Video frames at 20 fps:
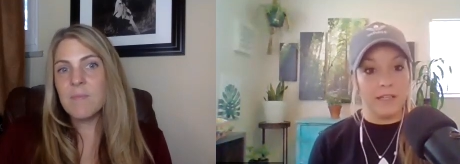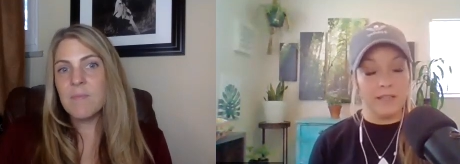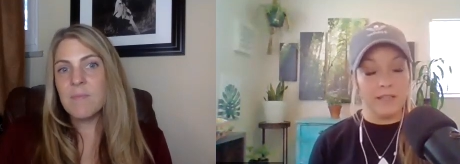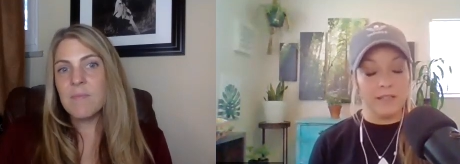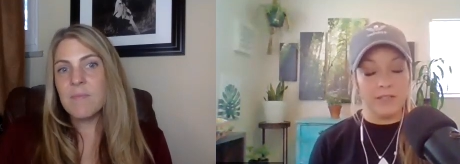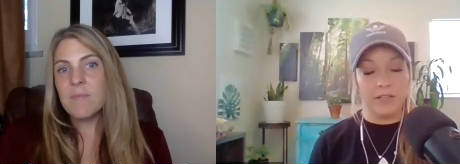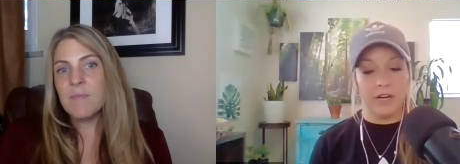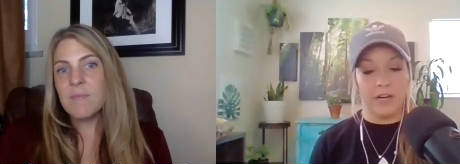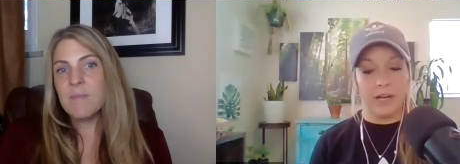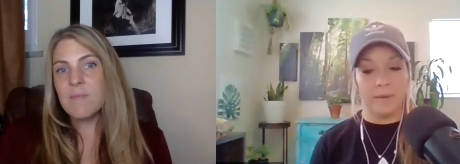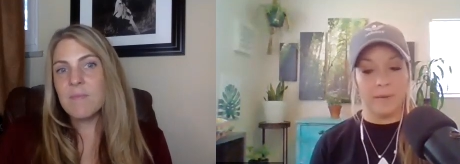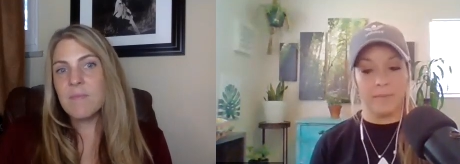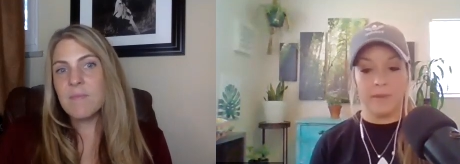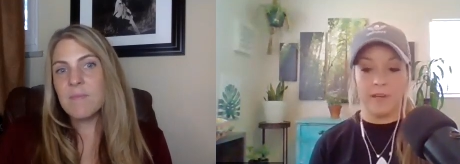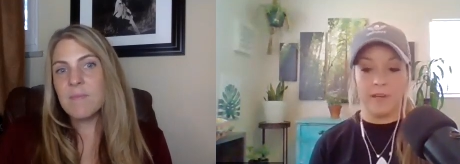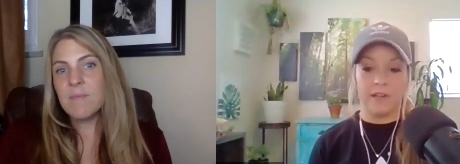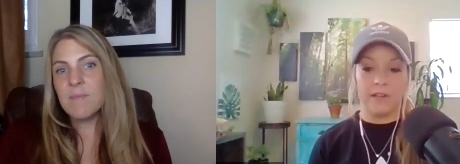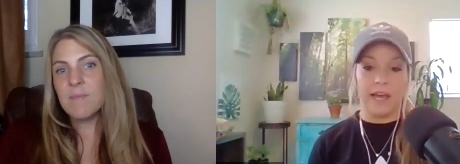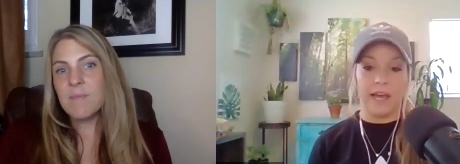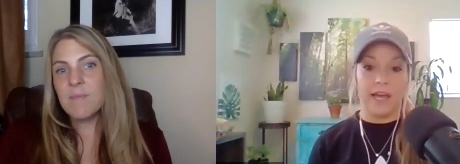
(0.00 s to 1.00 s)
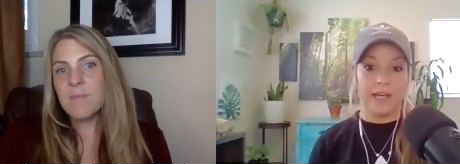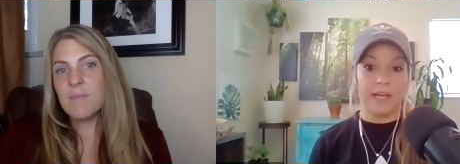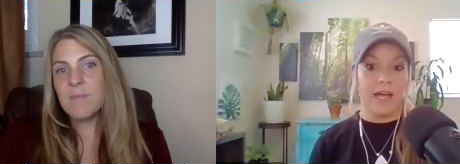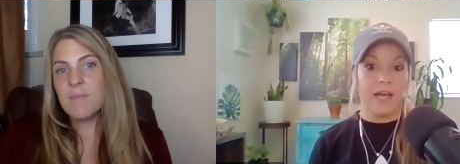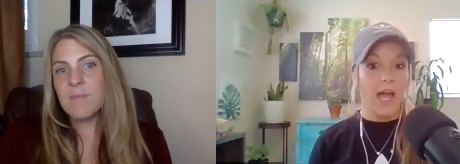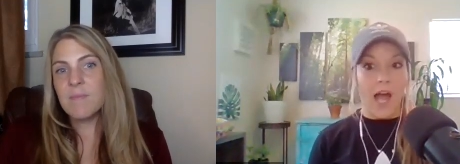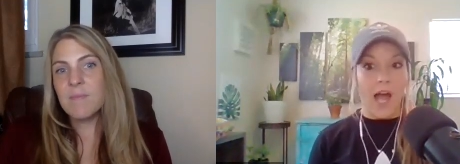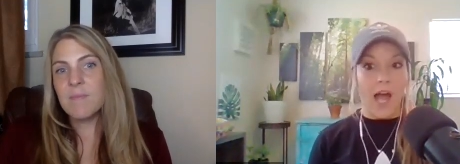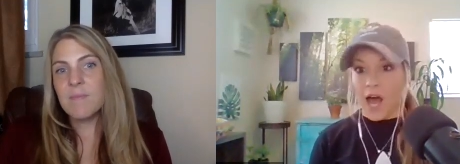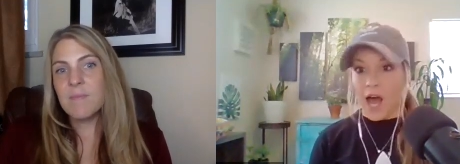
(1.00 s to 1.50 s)
Speaker 1: Instagram, they're like,
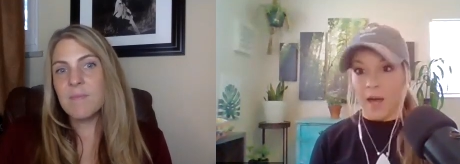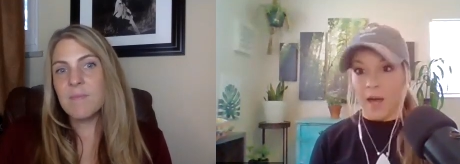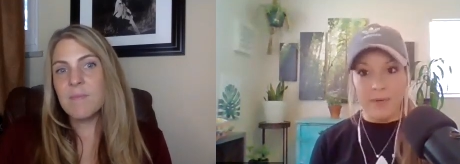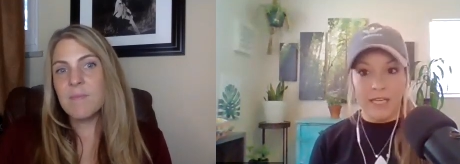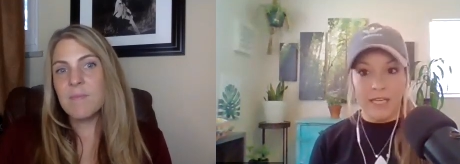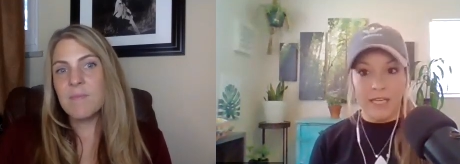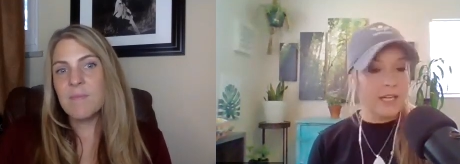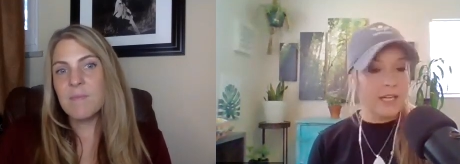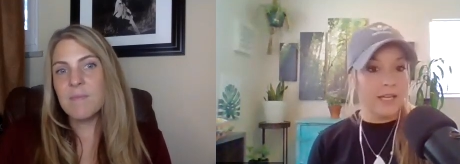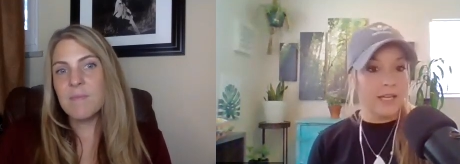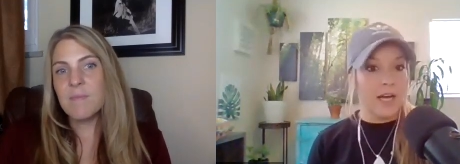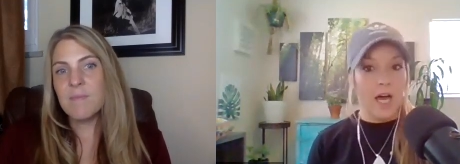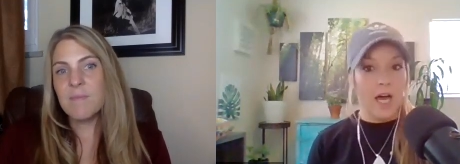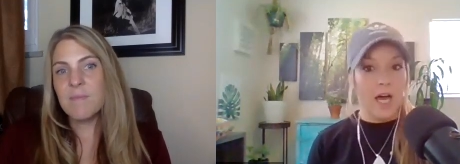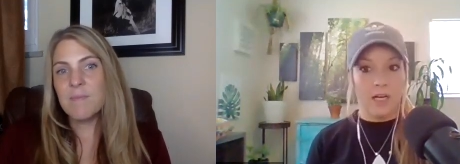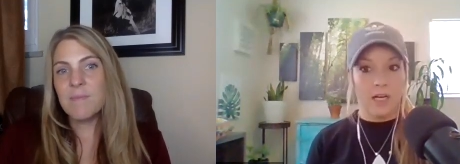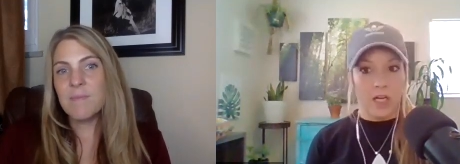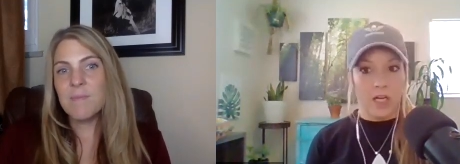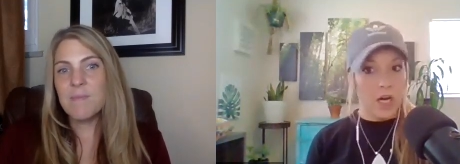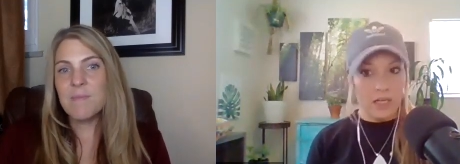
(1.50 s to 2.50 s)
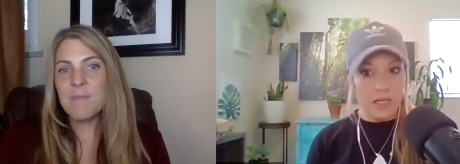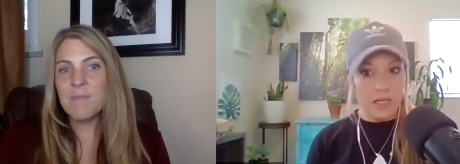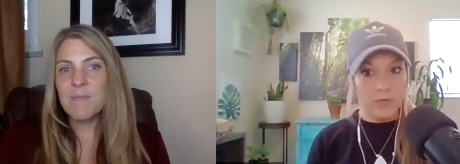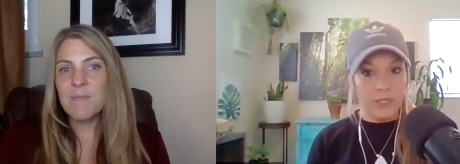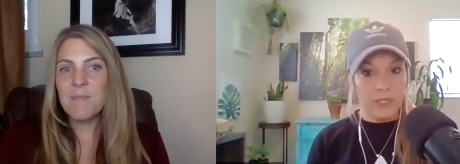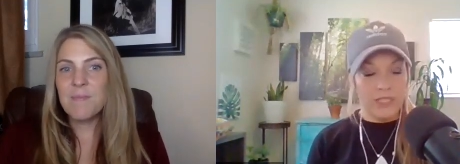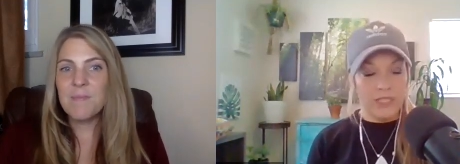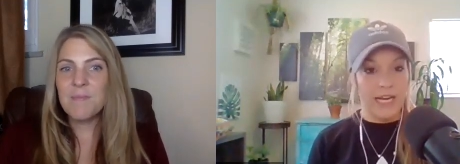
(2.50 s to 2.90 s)
I'm eating a carnivore